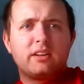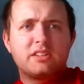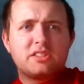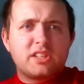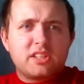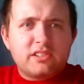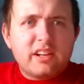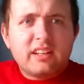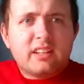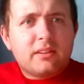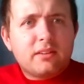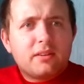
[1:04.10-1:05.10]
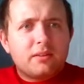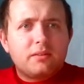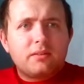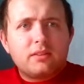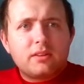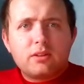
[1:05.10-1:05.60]
Now, considering
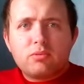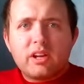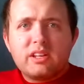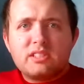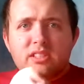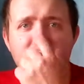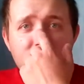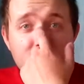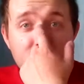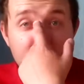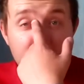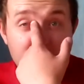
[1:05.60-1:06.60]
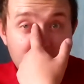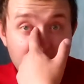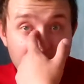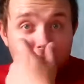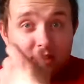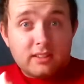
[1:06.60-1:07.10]
the races that
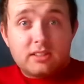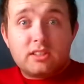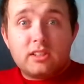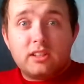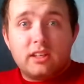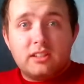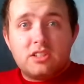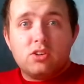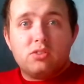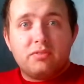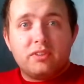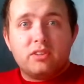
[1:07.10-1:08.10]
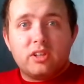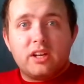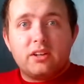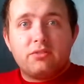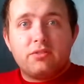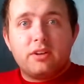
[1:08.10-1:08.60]
the circuit Gilles
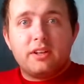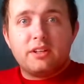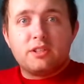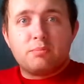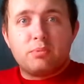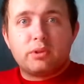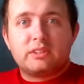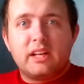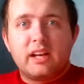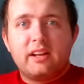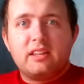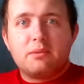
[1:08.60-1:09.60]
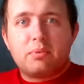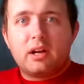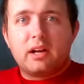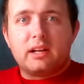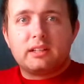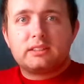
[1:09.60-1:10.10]
Villeneuve has brought out in the
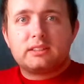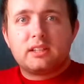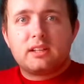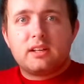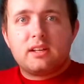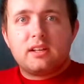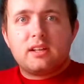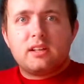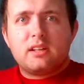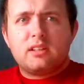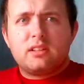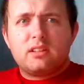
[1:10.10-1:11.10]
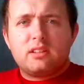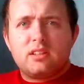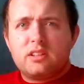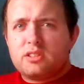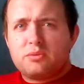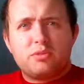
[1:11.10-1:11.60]
past,
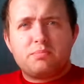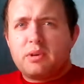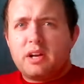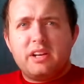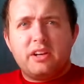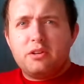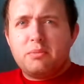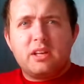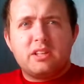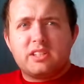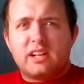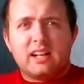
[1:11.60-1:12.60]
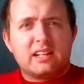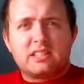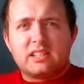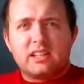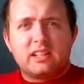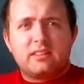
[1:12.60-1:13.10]
this was by no means a
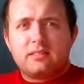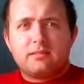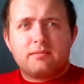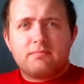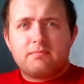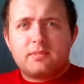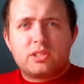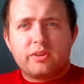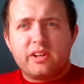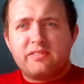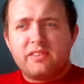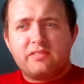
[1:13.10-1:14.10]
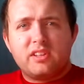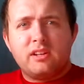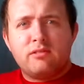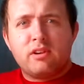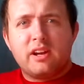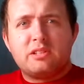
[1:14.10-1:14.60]
classic. The
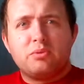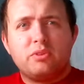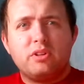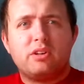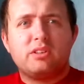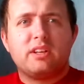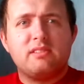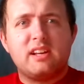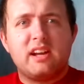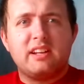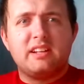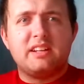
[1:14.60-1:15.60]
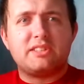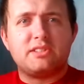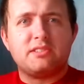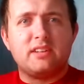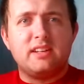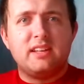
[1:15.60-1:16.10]
2015 race will not go down in
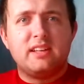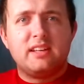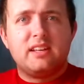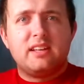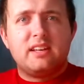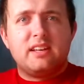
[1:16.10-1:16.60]
history